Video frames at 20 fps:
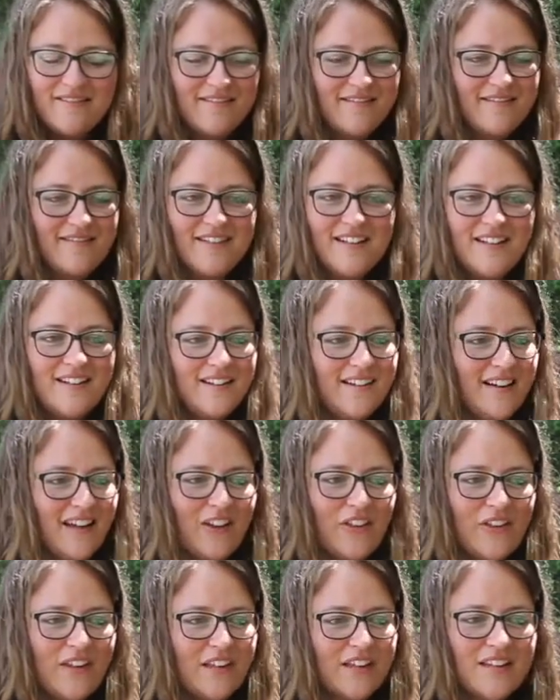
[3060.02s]

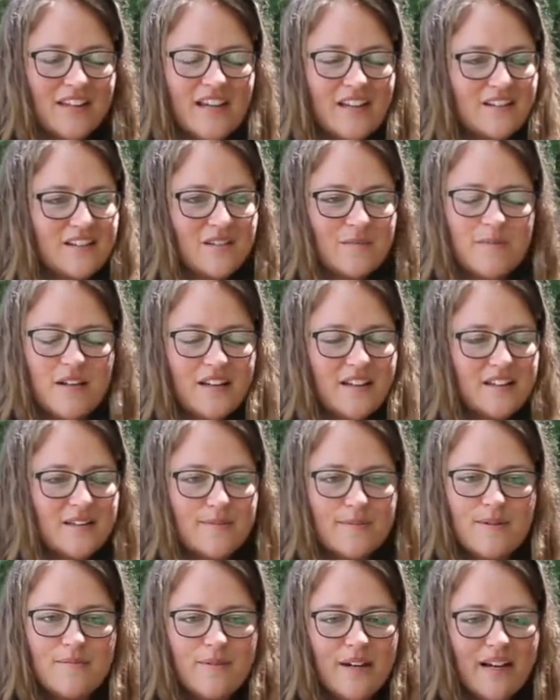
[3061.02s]
Nothing against my
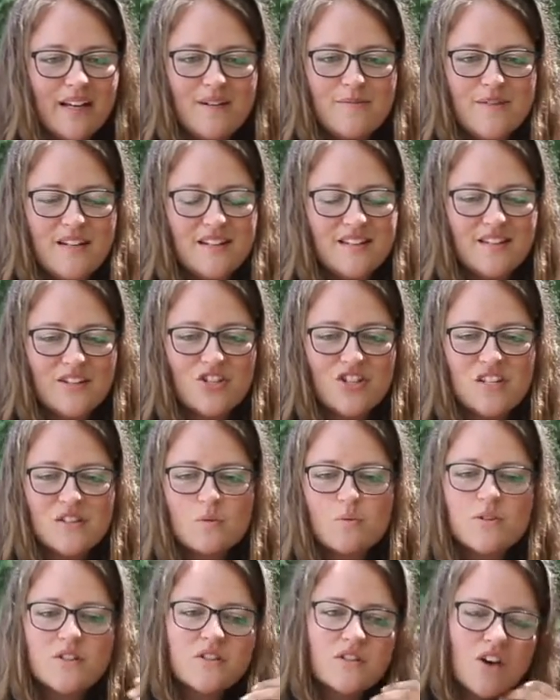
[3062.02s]
husband by any means. It
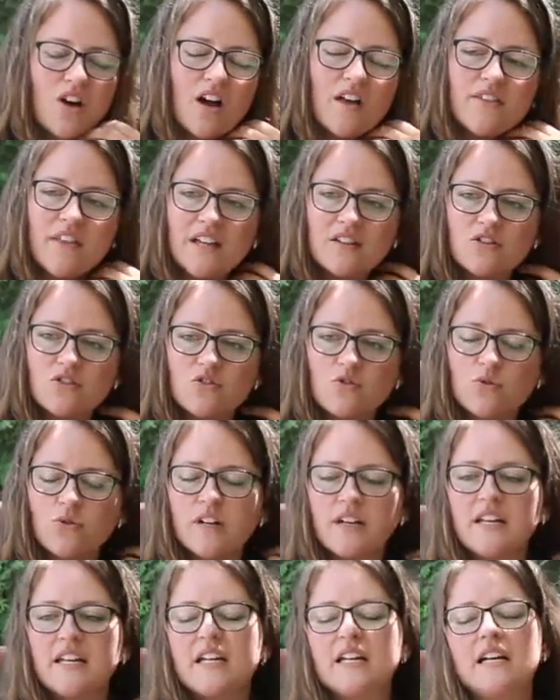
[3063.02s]
just was not that
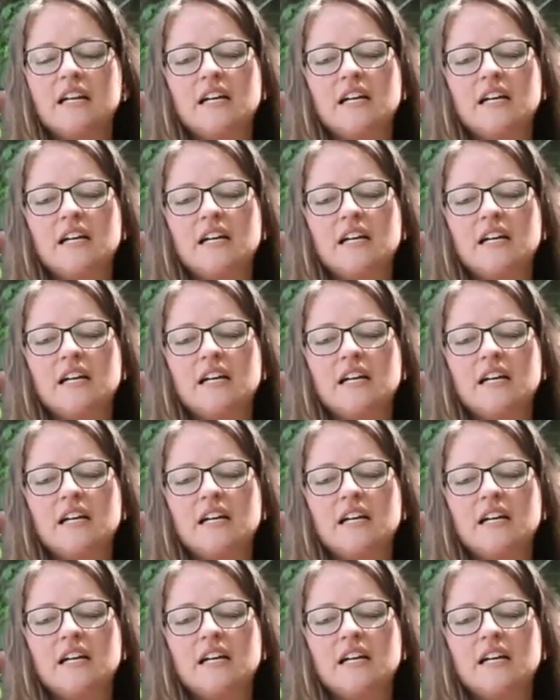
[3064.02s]
story.